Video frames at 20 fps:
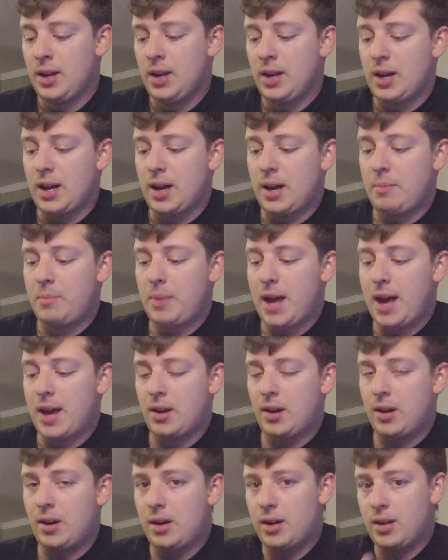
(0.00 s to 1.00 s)
I'm back
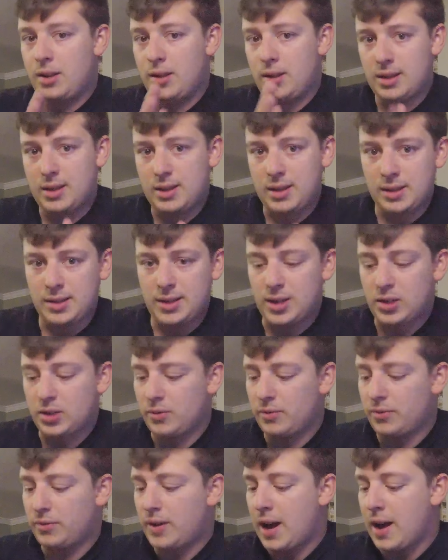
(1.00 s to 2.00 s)
on the Session
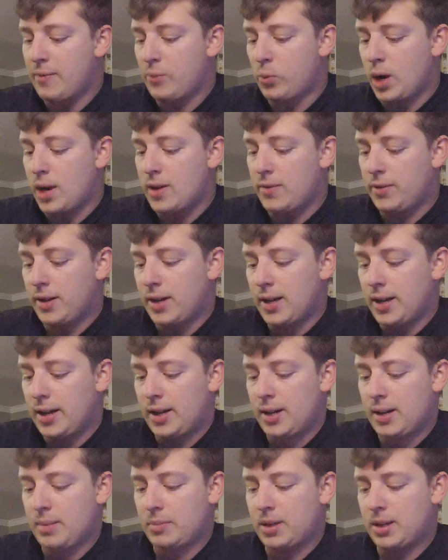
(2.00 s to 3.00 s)
5 Wi-Fi
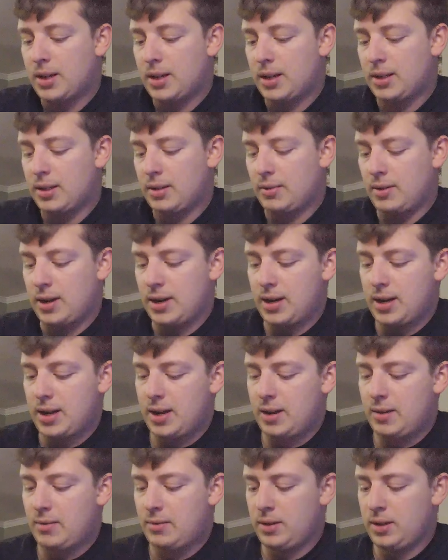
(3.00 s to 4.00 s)
and I'm connecting right
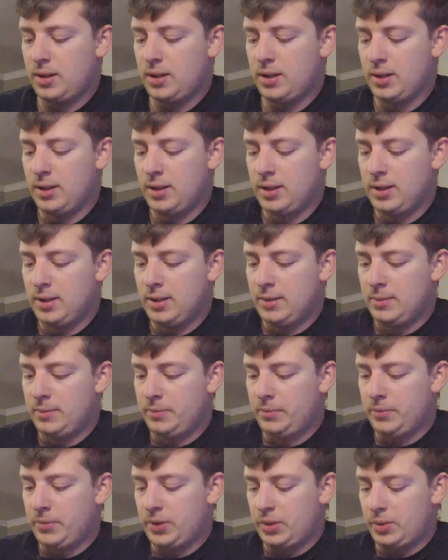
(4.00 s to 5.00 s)
now.
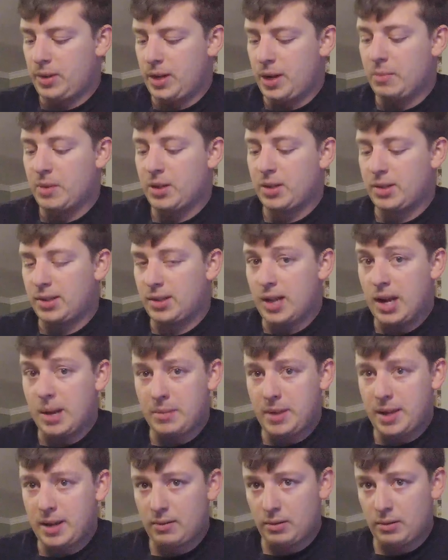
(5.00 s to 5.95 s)
Sweet, I'm gonna stop that